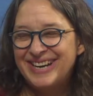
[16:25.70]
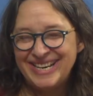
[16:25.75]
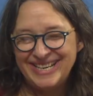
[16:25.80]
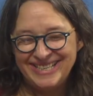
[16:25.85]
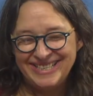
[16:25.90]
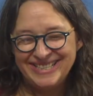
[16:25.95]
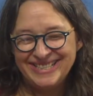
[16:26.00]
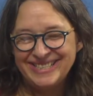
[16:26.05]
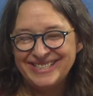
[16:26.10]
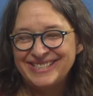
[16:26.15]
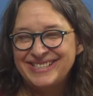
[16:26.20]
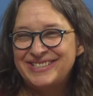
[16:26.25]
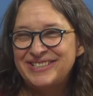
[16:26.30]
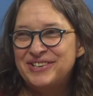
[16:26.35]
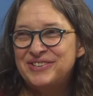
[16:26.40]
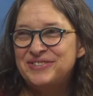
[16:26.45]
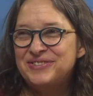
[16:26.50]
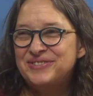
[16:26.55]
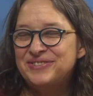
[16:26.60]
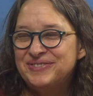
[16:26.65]
Right.
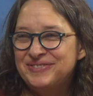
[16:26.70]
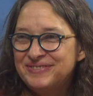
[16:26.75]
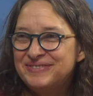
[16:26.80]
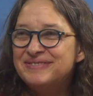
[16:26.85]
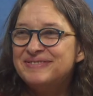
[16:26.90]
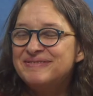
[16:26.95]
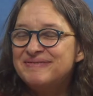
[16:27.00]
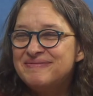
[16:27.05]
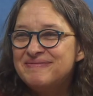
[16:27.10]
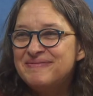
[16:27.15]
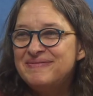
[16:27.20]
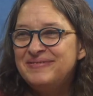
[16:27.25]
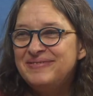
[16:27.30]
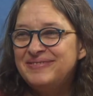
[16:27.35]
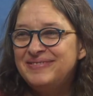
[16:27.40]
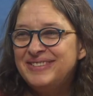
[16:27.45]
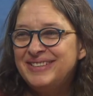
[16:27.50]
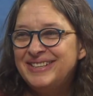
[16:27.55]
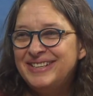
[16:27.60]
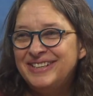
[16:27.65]
So Very
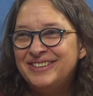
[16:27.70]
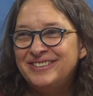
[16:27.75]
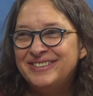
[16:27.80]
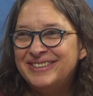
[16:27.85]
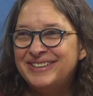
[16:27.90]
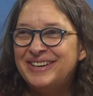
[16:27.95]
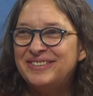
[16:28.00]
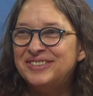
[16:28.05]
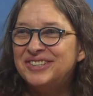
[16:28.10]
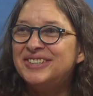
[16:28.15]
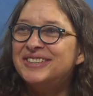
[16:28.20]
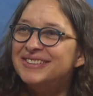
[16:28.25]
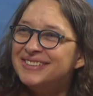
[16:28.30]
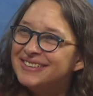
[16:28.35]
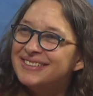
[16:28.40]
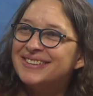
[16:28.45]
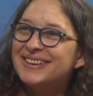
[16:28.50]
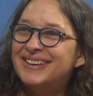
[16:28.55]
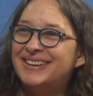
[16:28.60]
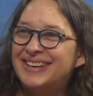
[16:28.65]
good. near to never.
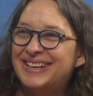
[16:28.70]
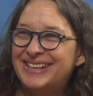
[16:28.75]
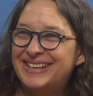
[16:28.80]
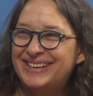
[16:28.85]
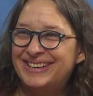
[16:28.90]
Okay.